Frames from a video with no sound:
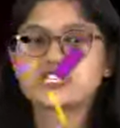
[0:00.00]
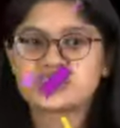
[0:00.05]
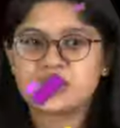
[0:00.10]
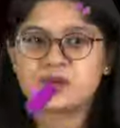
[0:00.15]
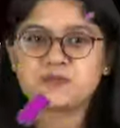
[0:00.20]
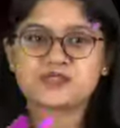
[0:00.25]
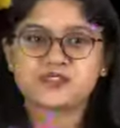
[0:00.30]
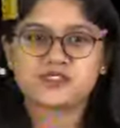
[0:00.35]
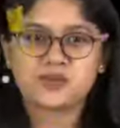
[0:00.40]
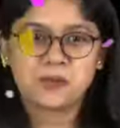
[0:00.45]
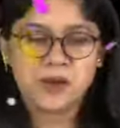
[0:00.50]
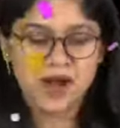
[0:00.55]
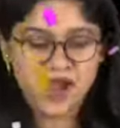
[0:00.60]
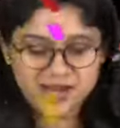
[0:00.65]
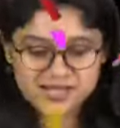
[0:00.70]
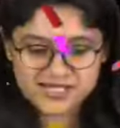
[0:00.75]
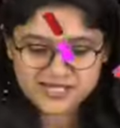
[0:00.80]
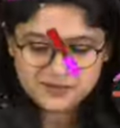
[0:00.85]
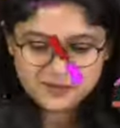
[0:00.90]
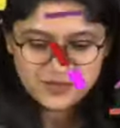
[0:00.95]
in terms of the
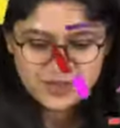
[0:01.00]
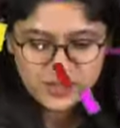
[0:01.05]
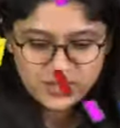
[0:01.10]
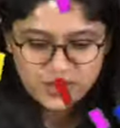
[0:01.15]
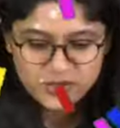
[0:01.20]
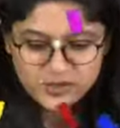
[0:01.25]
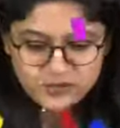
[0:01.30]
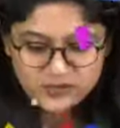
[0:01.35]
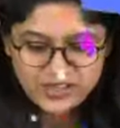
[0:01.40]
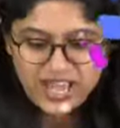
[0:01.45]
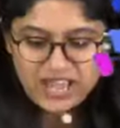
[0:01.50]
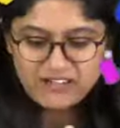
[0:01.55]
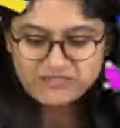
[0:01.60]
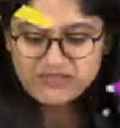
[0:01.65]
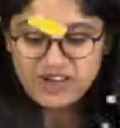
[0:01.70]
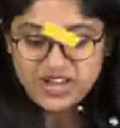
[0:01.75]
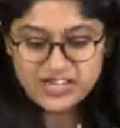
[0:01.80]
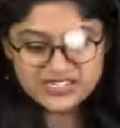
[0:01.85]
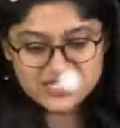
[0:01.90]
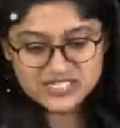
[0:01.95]
marks. So we have
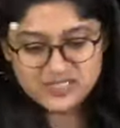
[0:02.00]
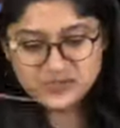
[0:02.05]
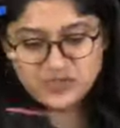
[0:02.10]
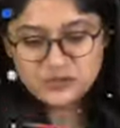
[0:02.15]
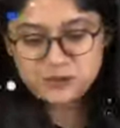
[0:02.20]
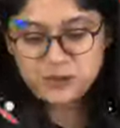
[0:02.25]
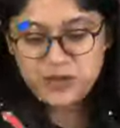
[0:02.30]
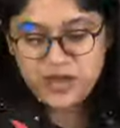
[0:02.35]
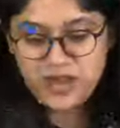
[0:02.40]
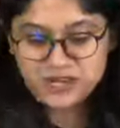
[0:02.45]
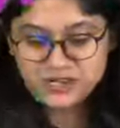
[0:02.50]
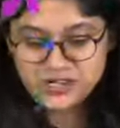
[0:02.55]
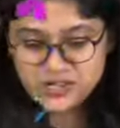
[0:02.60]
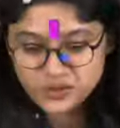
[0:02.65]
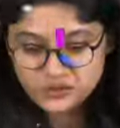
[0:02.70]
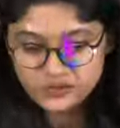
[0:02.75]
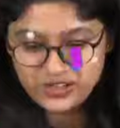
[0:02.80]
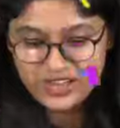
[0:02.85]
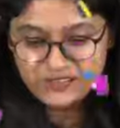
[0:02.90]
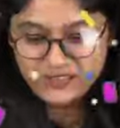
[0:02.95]
fastest is
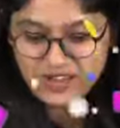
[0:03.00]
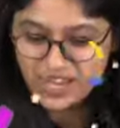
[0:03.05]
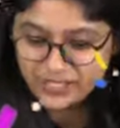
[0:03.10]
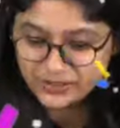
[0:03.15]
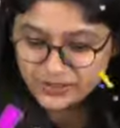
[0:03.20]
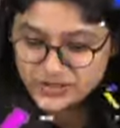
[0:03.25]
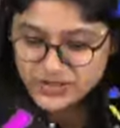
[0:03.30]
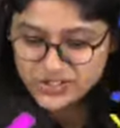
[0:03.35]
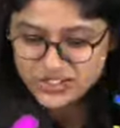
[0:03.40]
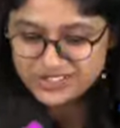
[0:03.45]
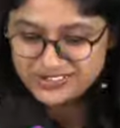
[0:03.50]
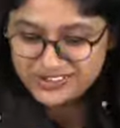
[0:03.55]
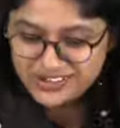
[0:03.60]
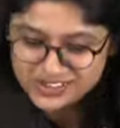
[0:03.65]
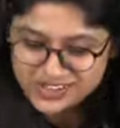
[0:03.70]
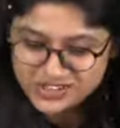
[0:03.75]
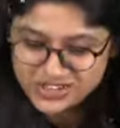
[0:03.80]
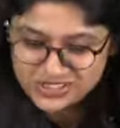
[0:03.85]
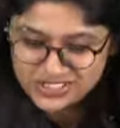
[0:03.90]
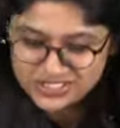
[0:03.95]
Priyanshu, we have Ayushi,
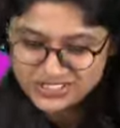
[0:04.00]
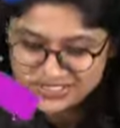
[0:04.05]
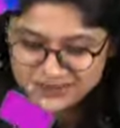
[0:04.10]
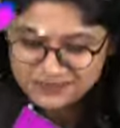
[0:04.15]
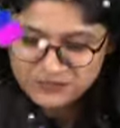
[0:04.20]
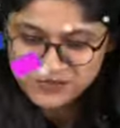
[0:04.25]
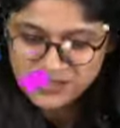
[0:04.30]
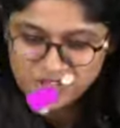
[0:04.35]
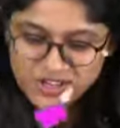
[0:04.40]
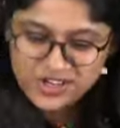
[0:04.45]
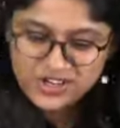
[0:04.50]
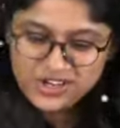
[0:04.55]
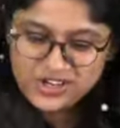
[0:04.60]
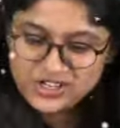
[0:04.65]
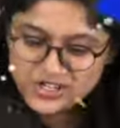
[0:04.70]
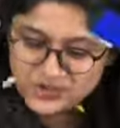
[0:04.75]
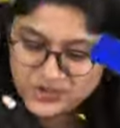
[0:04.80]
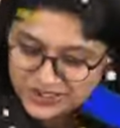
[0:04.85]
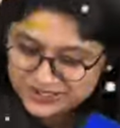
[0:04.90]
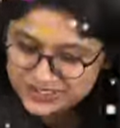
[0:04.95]
Anjali,
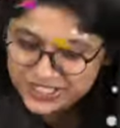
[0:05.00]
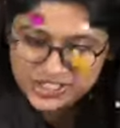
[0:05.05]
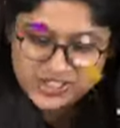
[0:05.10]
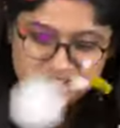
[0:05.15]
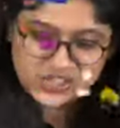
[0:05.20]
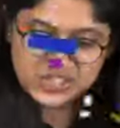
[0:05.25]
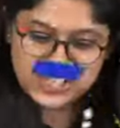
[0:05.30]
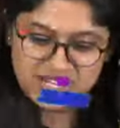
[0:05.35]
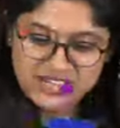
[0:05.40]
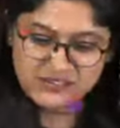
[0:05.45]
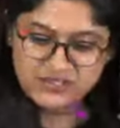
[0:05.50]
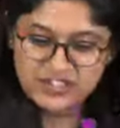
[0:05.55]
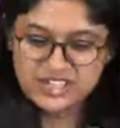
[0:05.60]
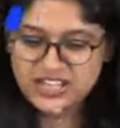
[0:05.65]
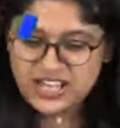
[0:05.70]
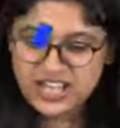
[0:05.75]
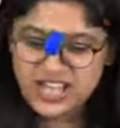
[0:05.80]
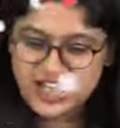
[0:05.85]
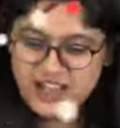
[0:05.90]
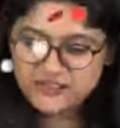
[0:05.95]
Shivadakshini, we
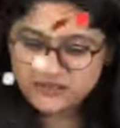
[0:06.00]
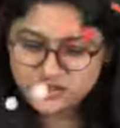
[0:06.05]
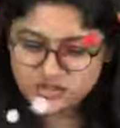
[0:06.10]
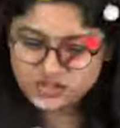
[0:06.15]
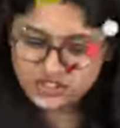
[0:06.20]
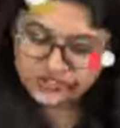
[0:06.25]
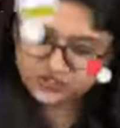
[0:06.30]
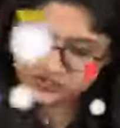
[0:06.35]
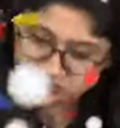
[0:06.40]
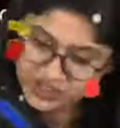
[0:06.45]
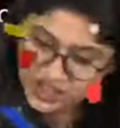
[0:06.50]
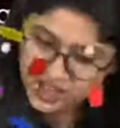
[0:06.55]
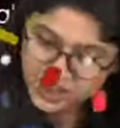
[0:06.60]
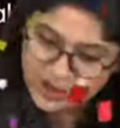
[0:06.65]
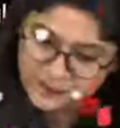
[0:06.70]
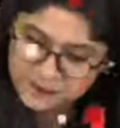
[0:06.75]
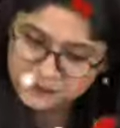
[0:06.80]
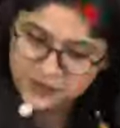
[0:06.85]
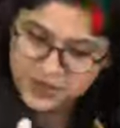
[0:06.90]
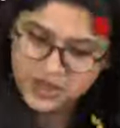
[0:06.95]
have
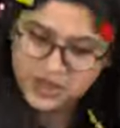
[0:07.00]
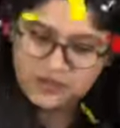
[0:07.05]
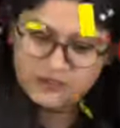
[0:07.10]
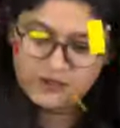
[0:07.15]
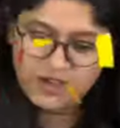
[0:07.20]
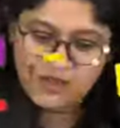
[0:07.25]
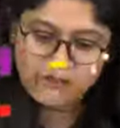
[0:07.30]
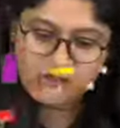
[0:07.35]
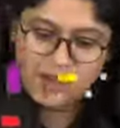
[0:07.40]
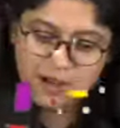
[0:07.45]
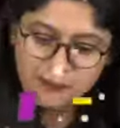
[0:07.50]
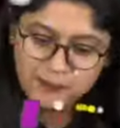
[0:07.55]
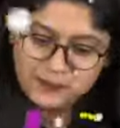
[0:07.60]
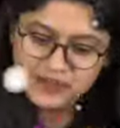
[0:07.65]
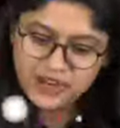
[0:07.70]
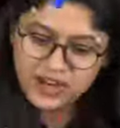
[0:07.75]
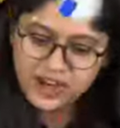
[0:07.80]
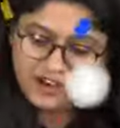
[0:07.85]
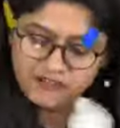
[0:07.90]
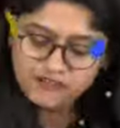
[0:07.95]
Suchitna, we have
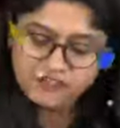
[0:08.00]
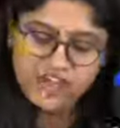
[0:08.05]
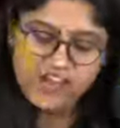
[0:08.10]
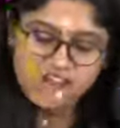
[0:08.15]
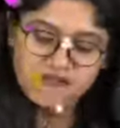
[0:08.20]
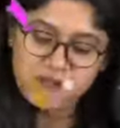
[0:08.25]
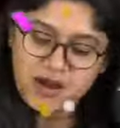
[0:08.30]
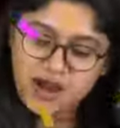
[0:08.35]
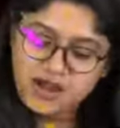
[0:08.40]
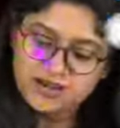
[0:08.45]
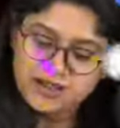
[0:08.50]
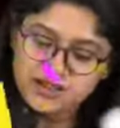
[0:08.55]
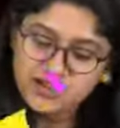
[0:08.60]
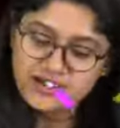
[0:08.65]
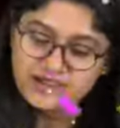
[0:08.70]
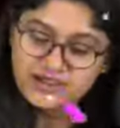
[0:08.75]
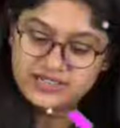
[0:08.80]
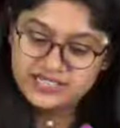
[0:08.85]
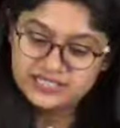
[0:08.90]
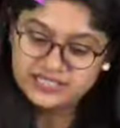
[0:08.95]
Abhinav, we have Manya,
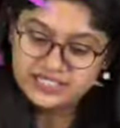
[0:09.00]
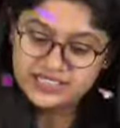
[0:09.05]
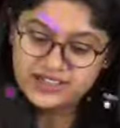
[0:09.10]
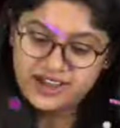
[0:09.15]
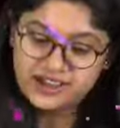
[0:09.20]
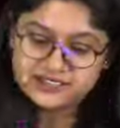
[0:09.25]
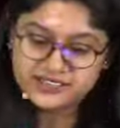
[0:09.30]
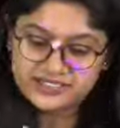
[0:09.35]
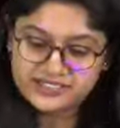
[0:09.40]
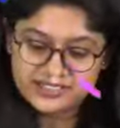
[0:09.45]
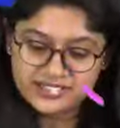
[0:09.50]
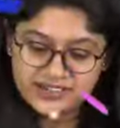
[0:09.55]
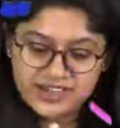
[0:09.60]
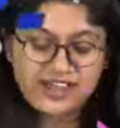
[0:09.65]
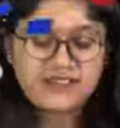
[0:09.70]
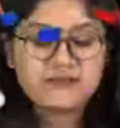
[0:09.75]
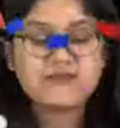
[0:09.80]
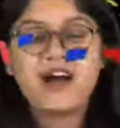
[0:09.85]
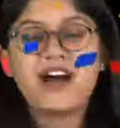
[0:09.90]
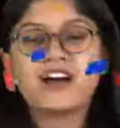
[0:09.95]
Nidhi, Aditya
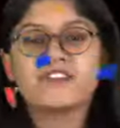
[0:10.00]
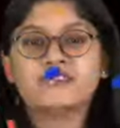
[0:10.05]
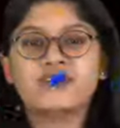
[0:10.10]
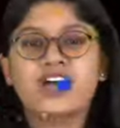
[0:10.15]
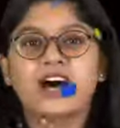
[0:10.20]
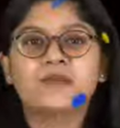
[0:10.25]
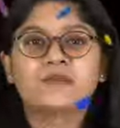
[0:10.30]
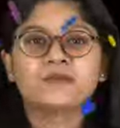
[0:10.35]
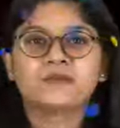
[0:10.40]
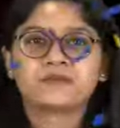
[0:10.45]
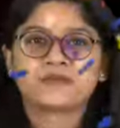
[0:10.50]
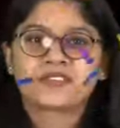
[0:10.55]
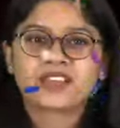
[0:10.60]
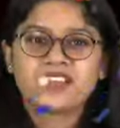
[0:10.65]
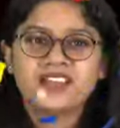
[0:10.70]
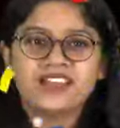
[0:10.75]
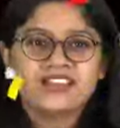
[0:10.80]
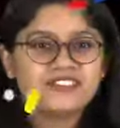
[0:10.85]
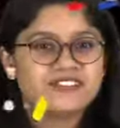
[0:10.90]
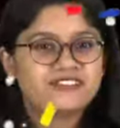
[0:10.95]
and Bhavna.
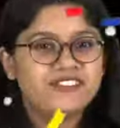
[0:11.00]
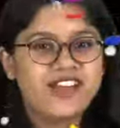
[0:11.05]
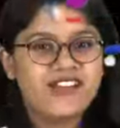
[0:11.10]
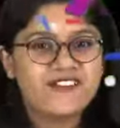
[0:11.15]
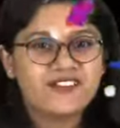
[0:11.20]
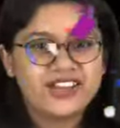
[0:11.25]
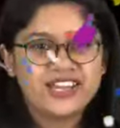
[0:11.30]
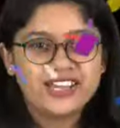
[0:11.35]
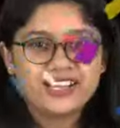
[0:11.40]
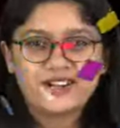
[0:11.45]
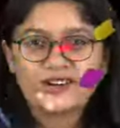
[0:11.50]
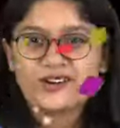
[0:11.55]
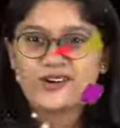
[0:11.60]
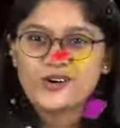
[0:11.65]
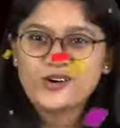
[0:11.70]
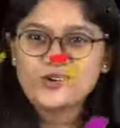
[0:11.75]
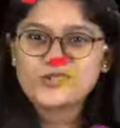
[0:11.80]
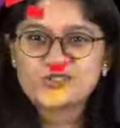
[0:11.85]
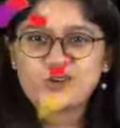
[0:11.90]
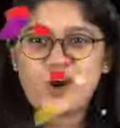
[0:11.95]
Very
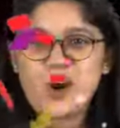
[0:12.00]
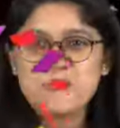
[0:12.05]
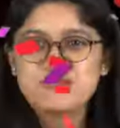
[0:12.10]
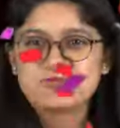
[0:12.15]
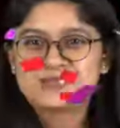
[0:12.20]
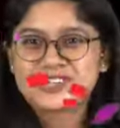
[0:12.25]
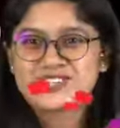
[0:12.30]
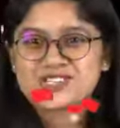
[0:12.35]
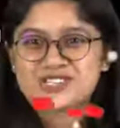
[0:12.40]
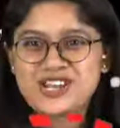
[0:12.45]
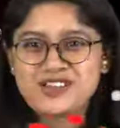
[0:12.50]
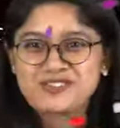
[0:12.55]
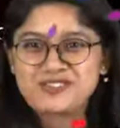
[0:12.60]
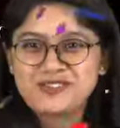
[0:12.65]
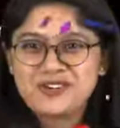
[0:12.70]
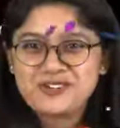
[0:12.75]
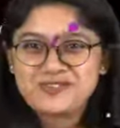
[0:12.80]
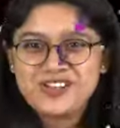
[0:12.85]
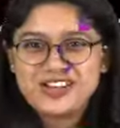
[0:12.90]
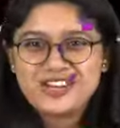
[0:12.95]
close competition
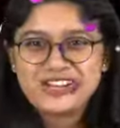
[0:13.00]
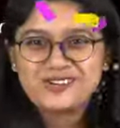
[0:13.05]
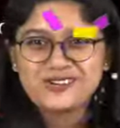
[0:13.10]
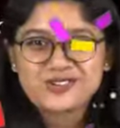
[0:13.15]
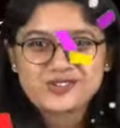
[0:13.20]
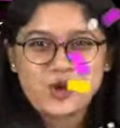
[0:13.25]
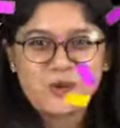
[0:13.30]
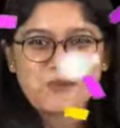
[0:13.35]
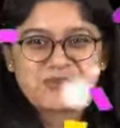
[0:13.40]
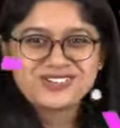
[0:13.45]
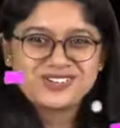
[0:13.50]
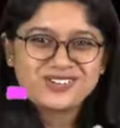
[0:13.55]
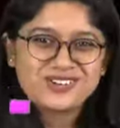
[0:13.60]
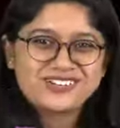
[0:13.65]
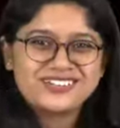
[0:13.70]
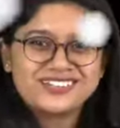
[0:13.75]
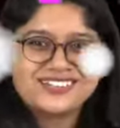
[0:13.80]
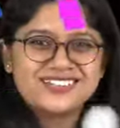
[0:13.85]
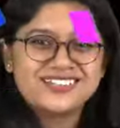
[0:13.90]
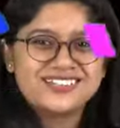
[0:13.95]
everyone, very close competition. Look
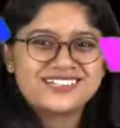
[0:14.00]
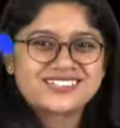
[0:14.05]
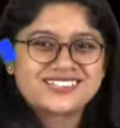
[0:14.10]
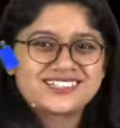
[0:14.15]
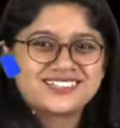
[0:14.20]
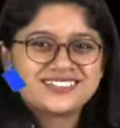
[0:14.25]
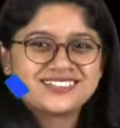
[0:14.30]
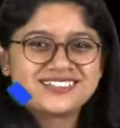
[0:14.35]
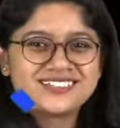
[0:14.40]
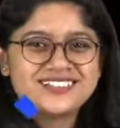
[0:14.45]
at these.